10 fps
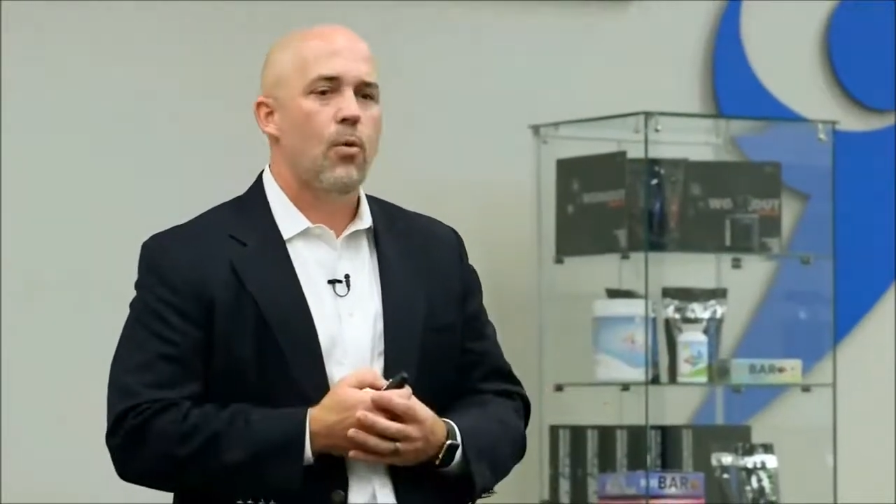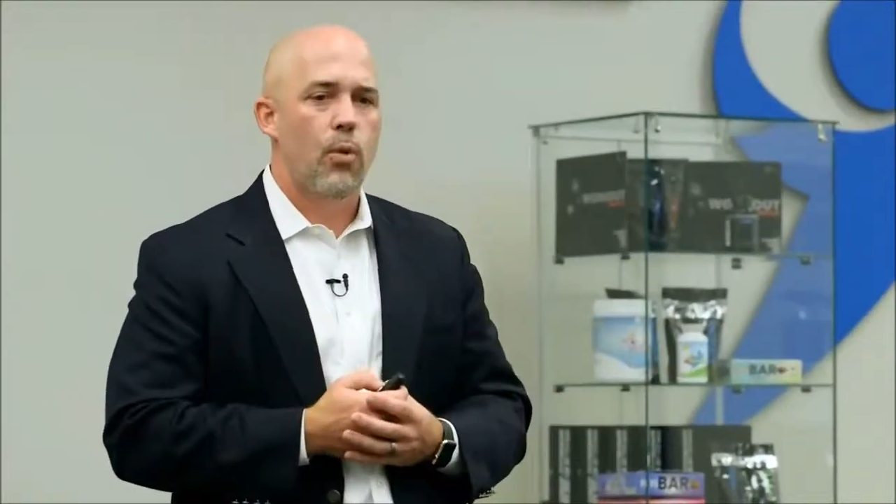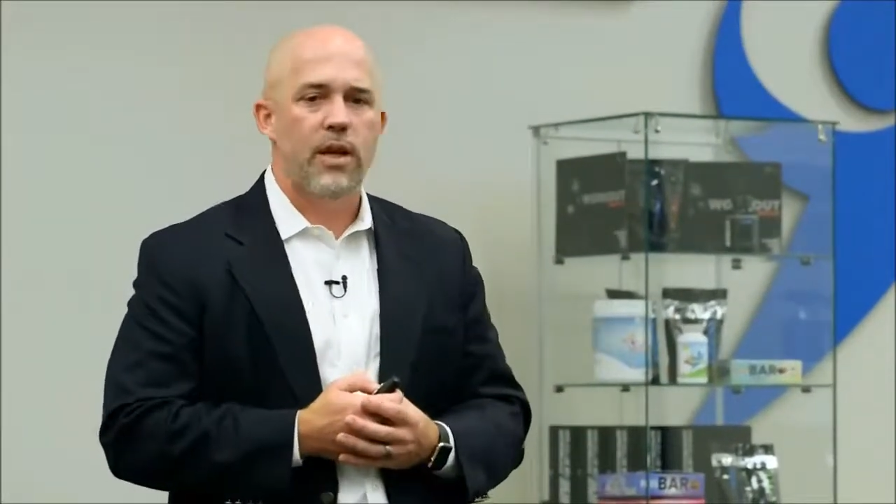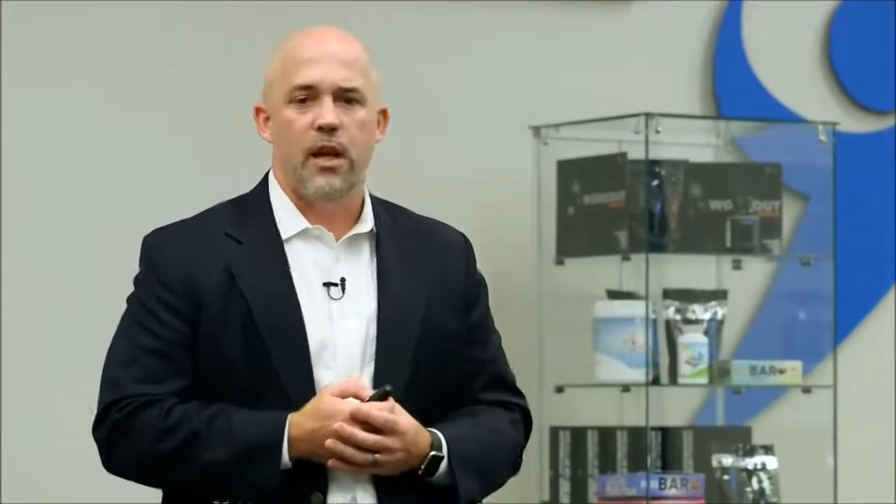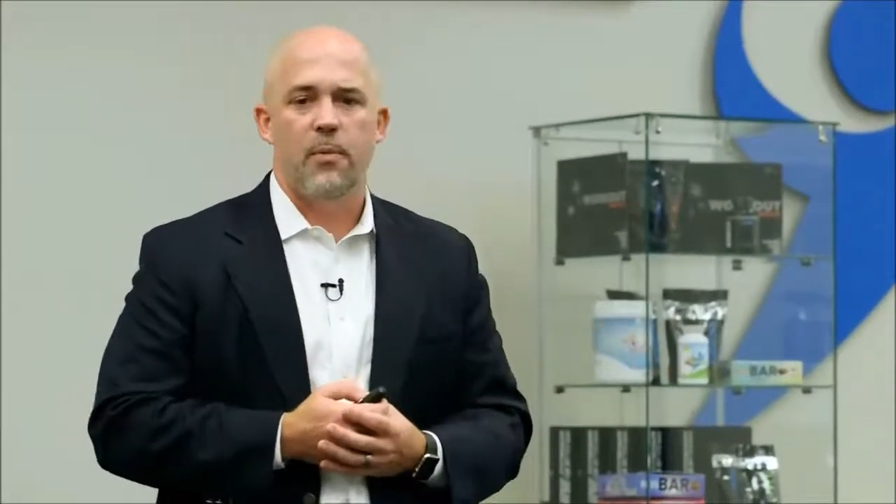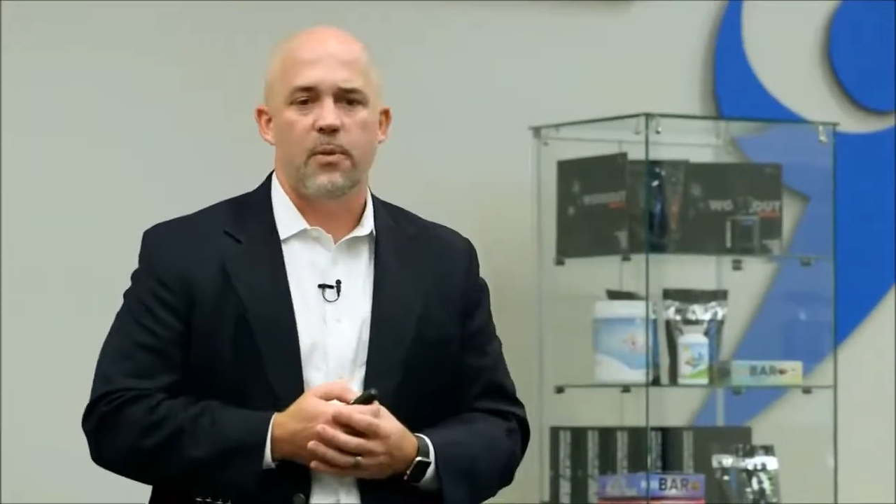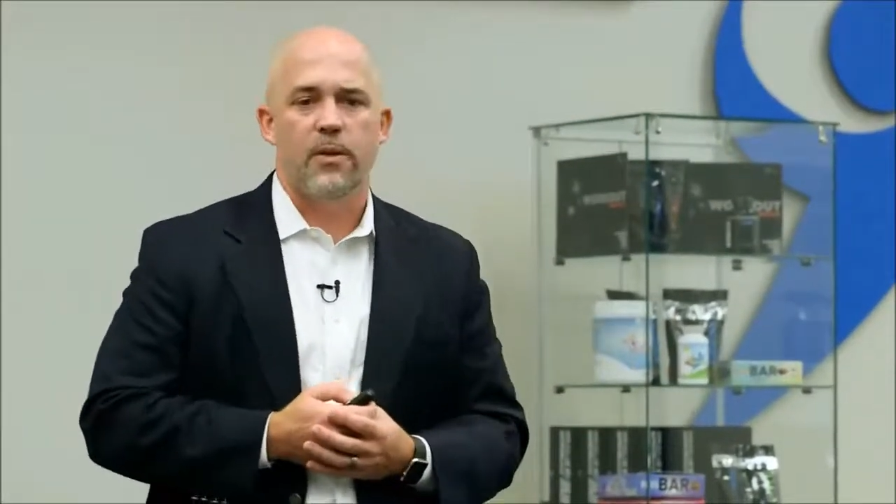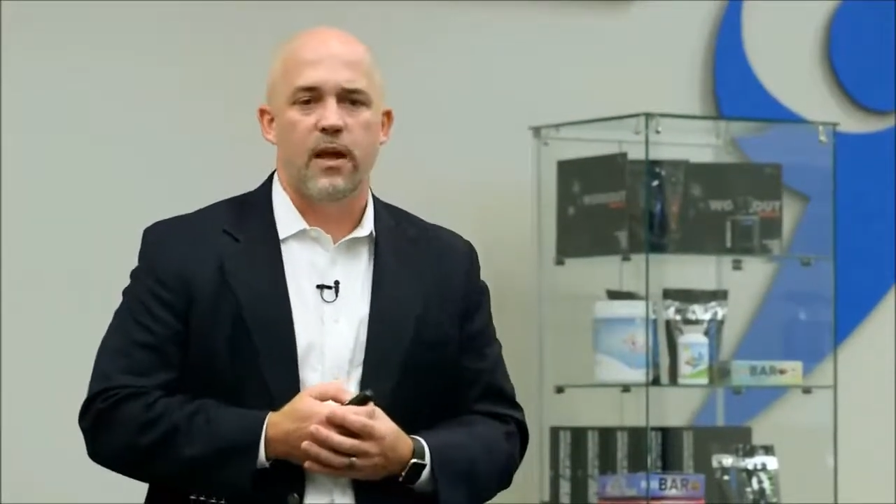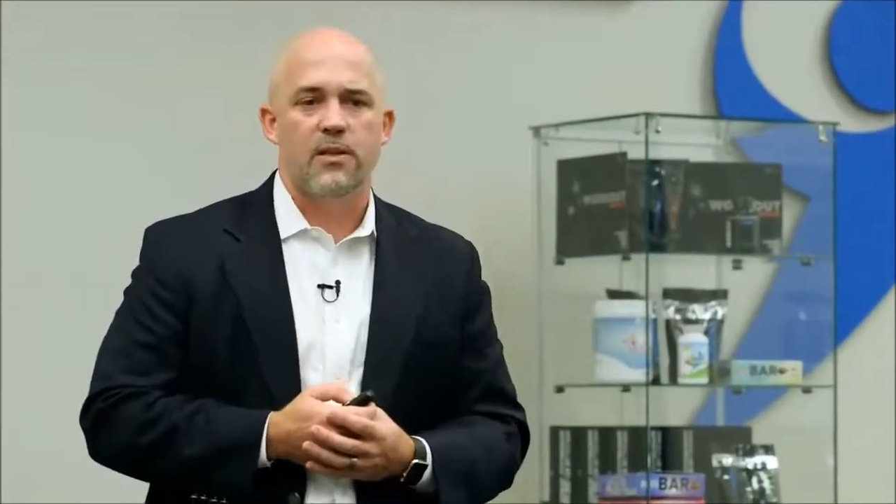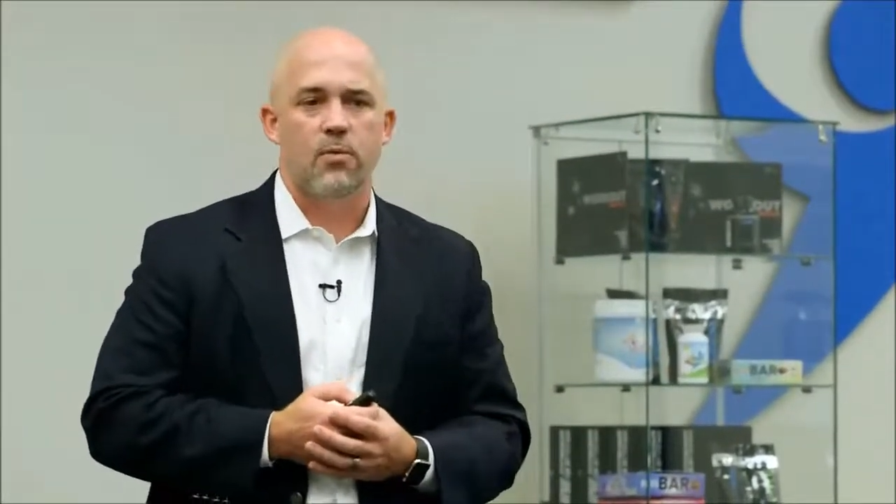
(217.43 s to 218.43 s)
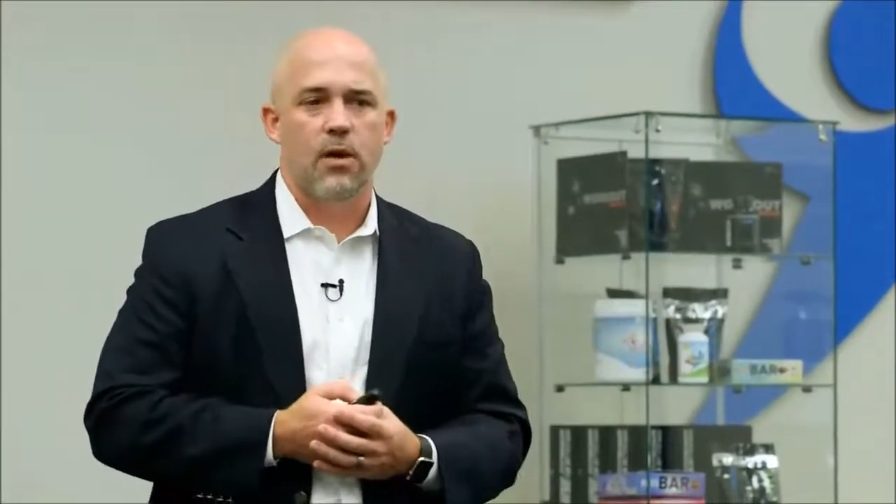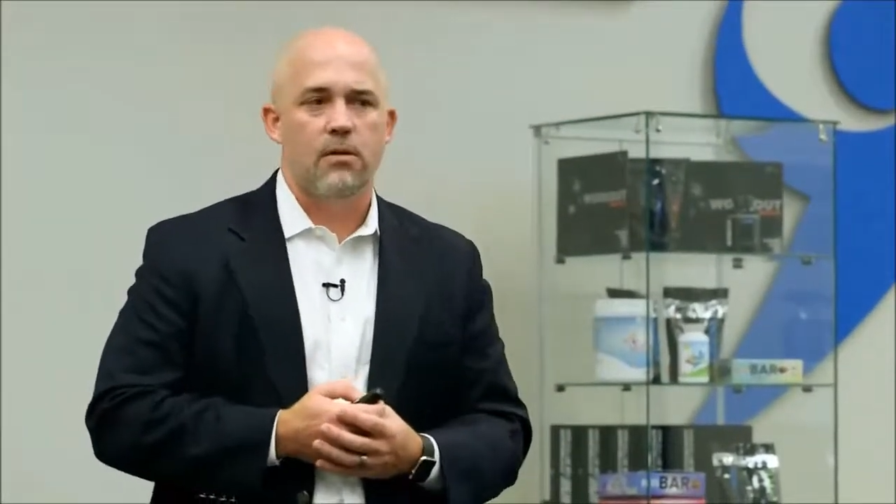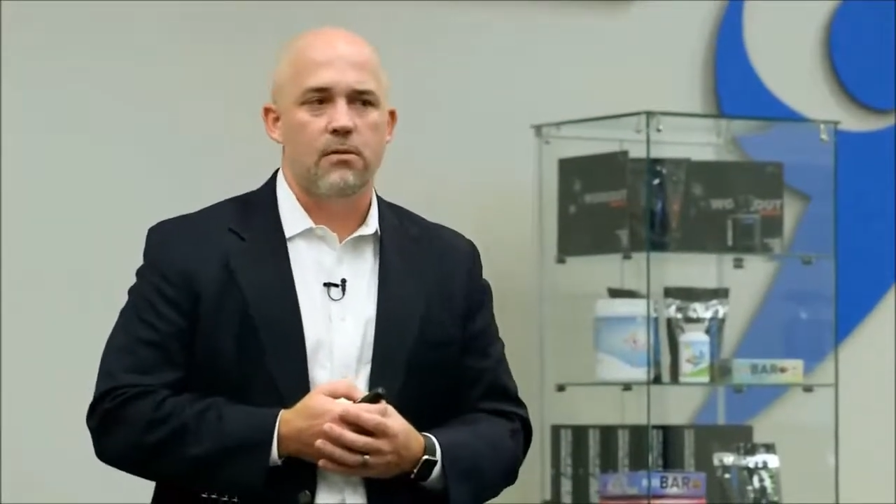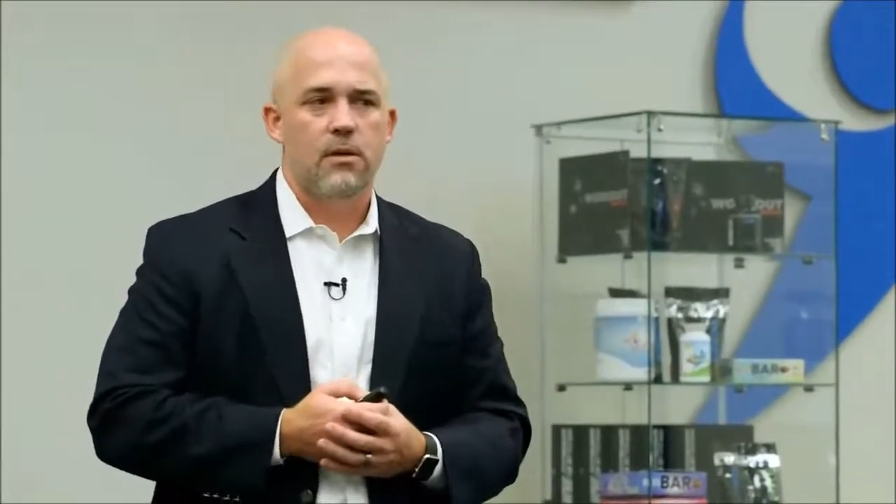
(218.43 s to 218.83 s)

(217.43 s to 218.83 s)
we can help you with that as well.